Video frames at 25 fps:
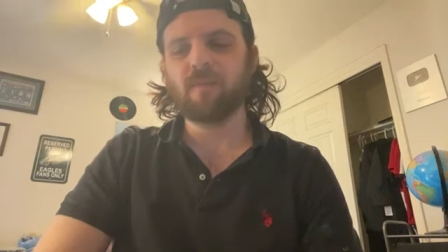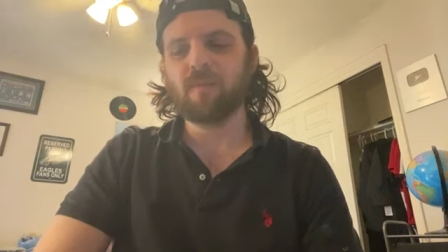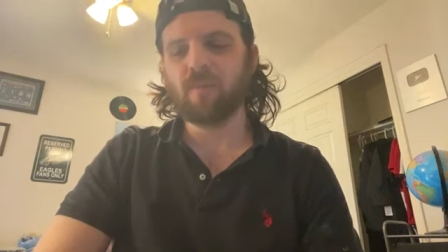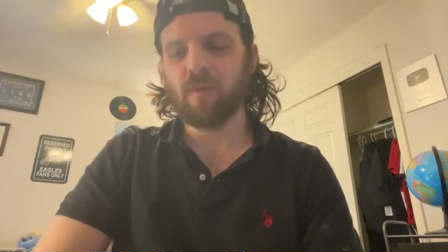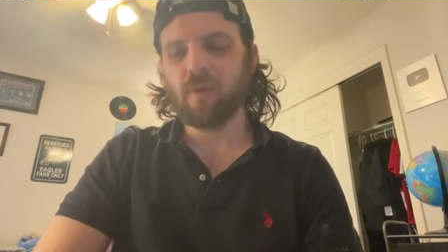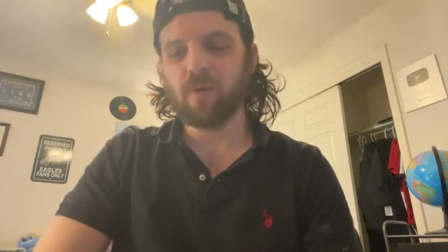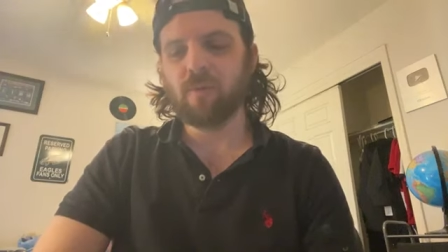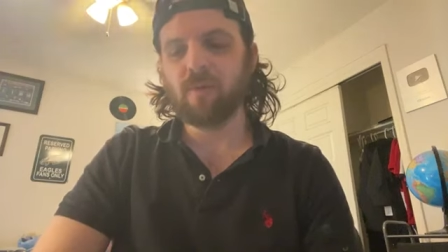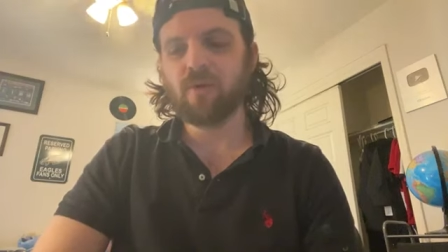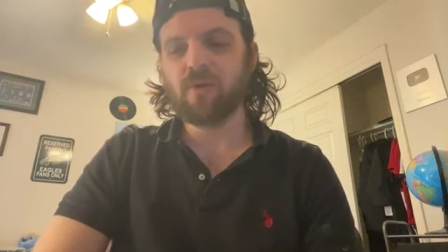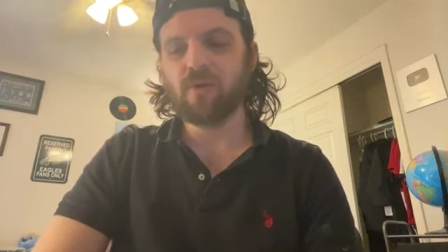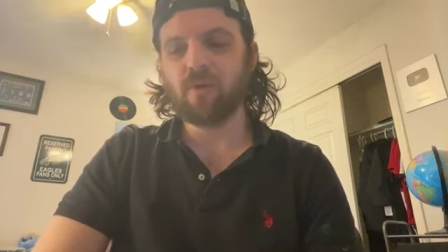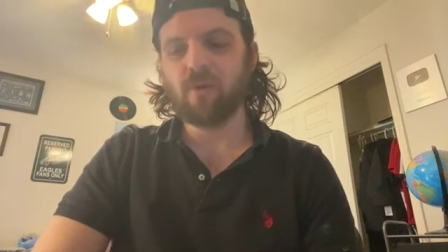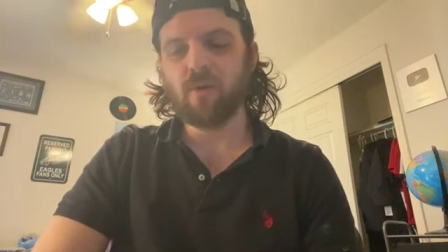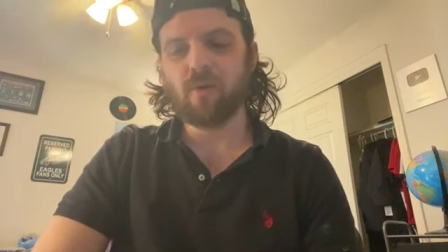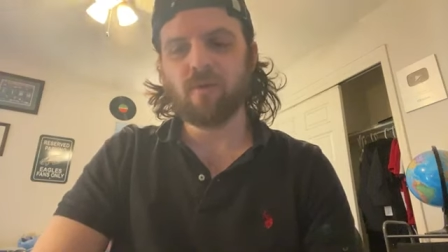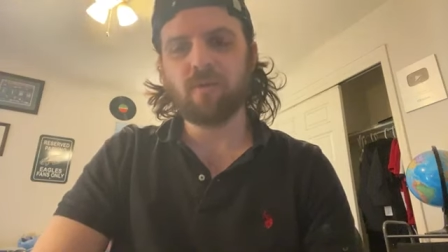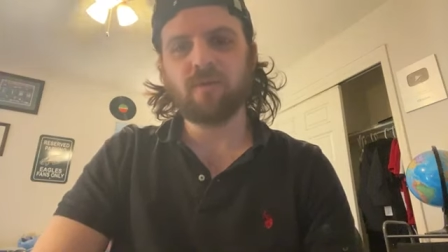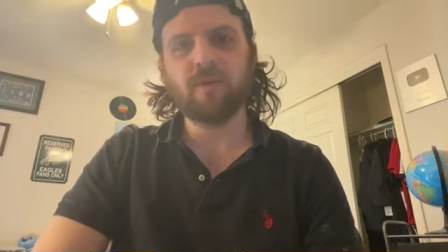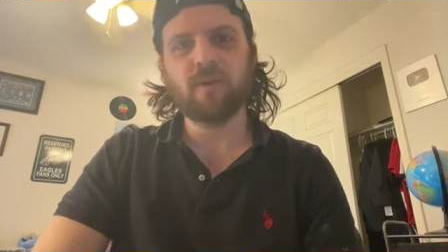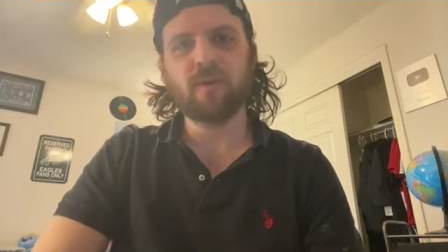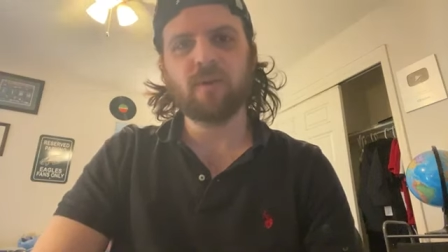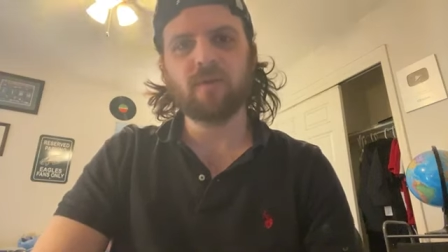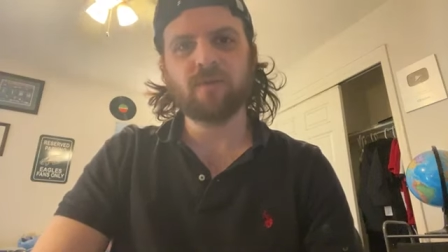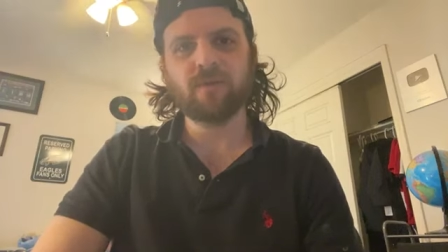we're going to be doing our
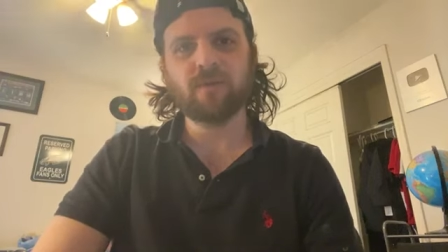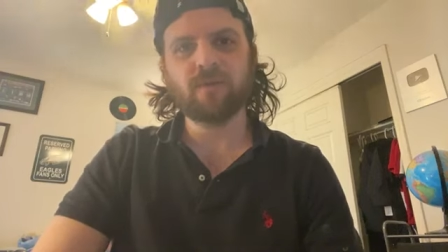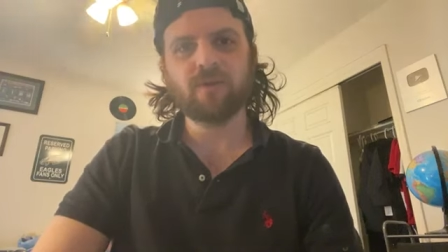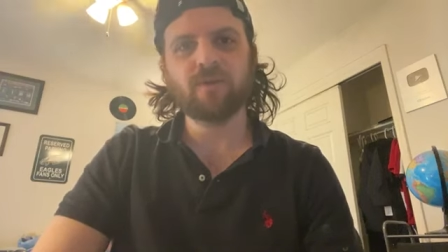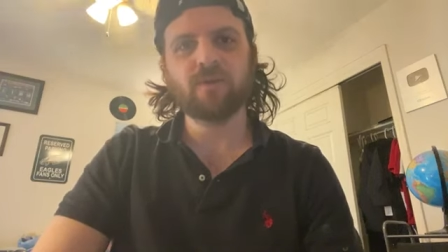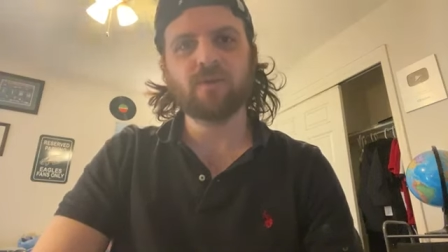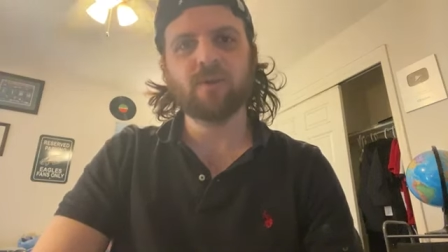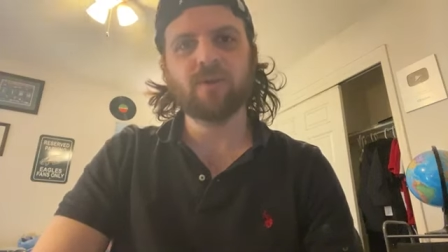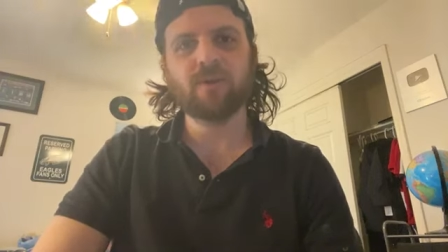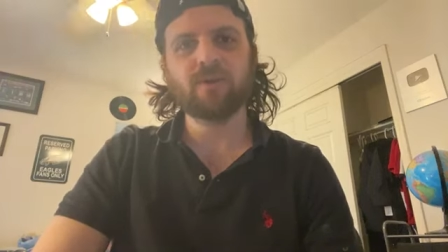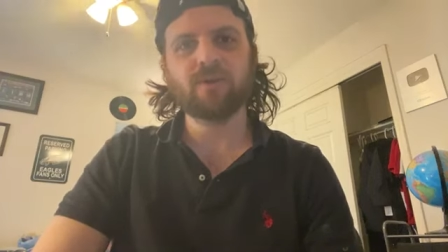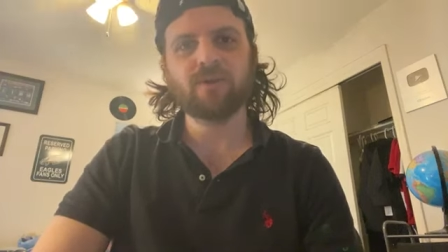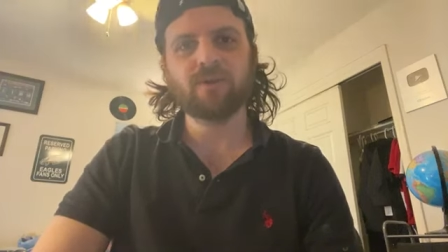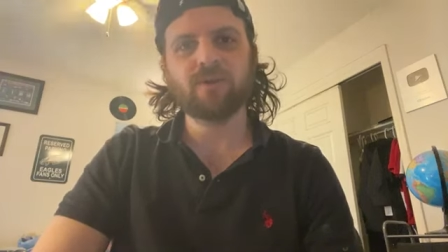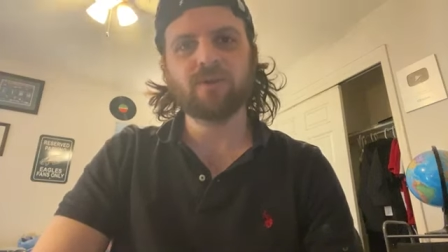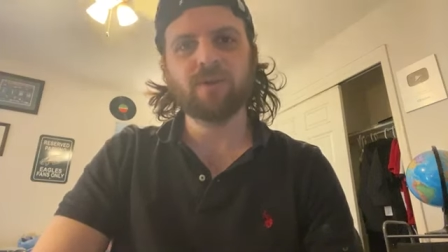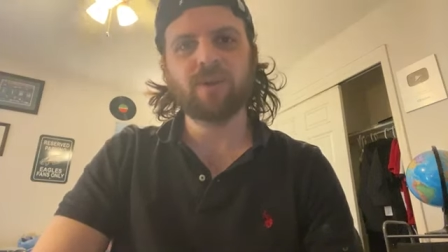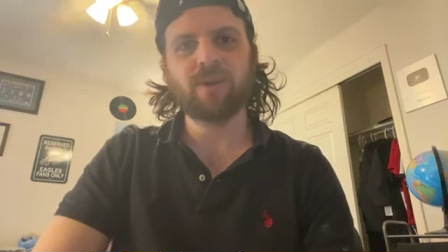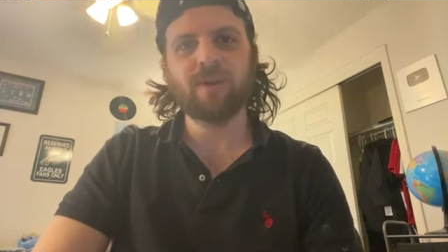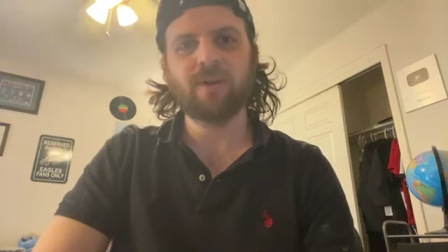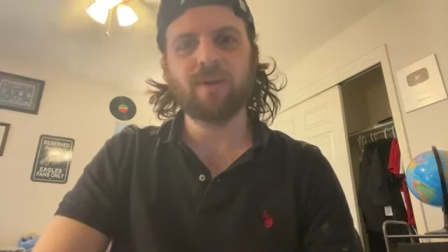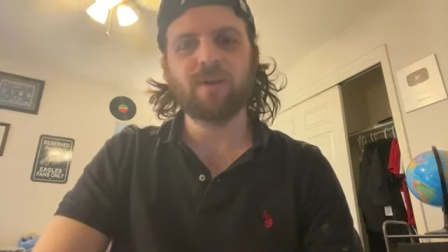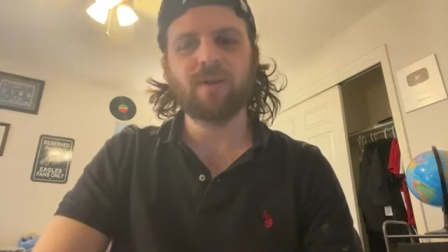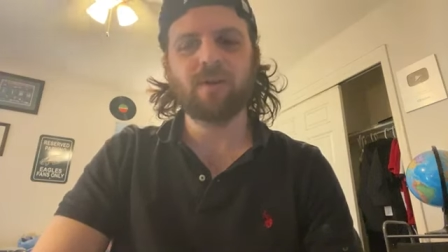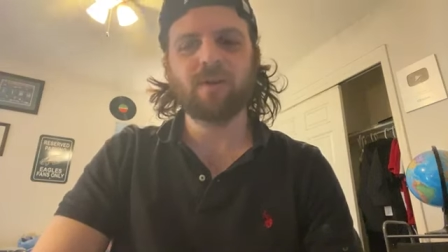thing on this Twitch
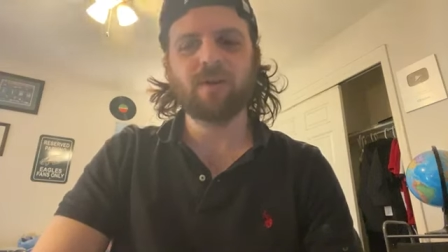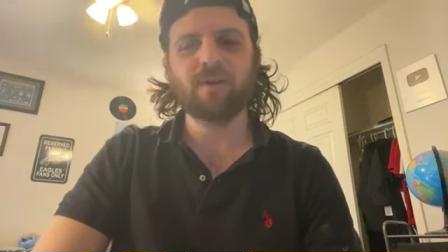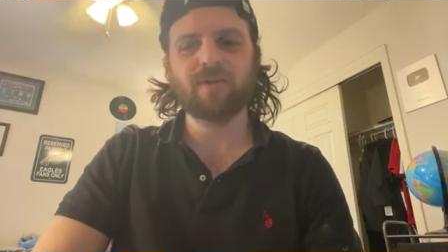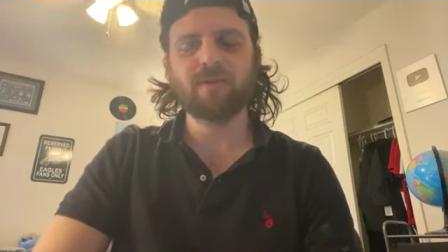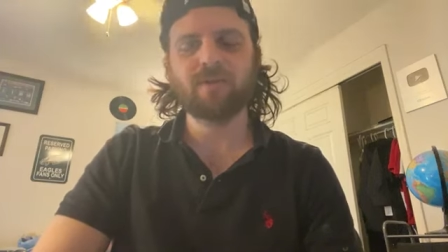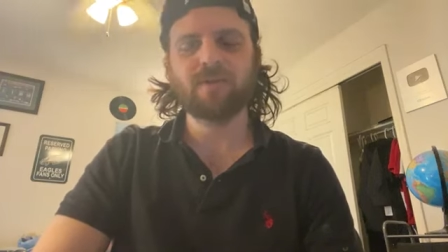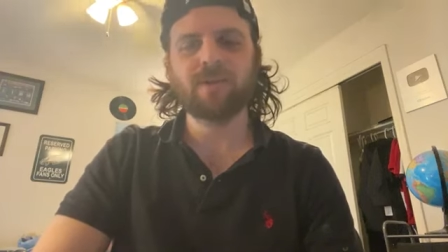and uh,